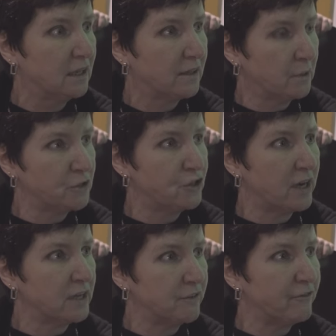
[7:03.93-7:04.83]
they were
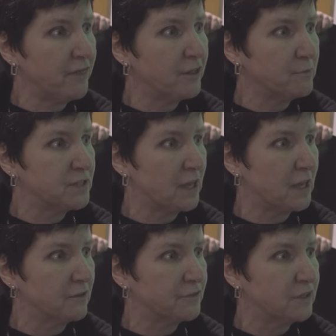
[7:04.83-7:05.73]
trying to defend
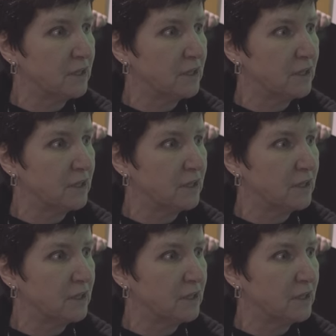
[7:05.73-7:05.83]
themselves.